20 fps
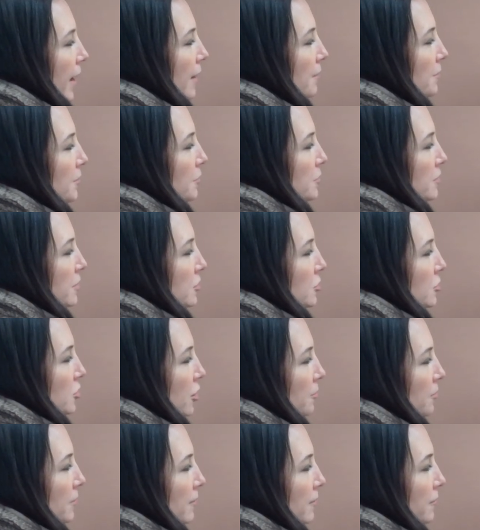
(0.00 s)
I'm using a
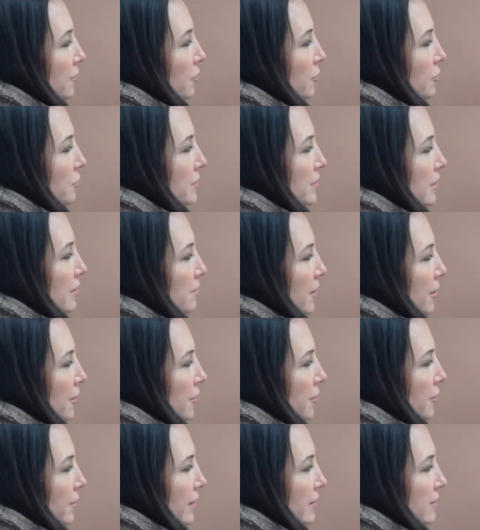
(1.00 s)
Sharpie. If you're using a
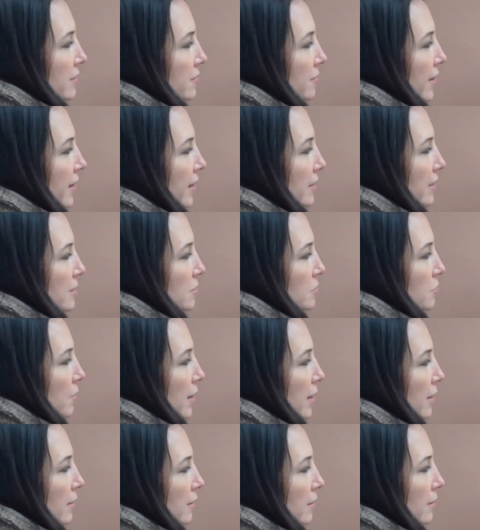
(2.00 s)
marker, that's fine as
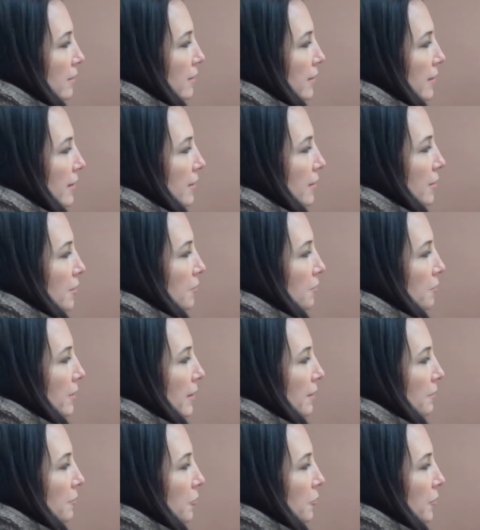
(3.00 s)
well. But
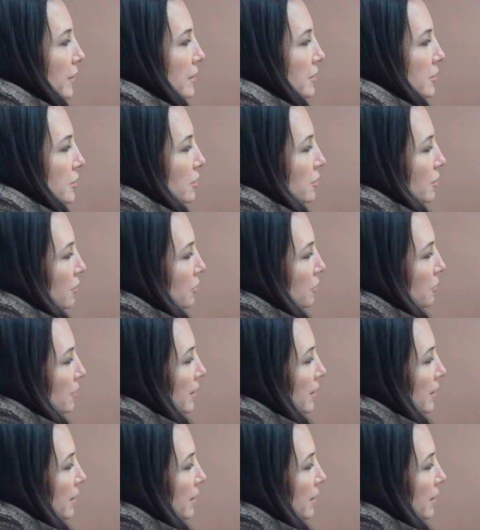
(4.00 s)
I'm going to go